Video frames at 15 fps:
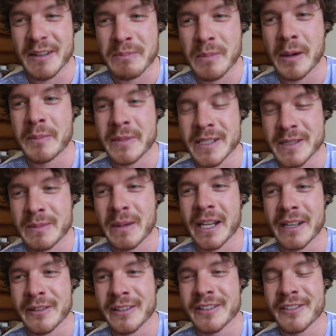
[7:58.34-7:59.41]
a puppy to
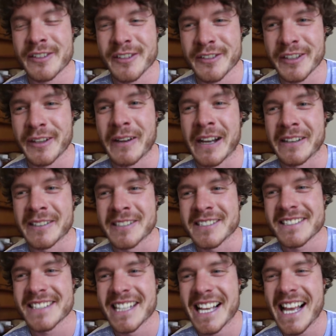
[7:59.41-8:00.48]
play with for a few
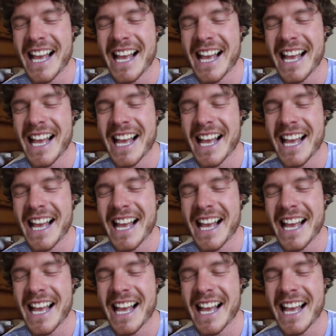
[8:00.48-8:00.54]
hours.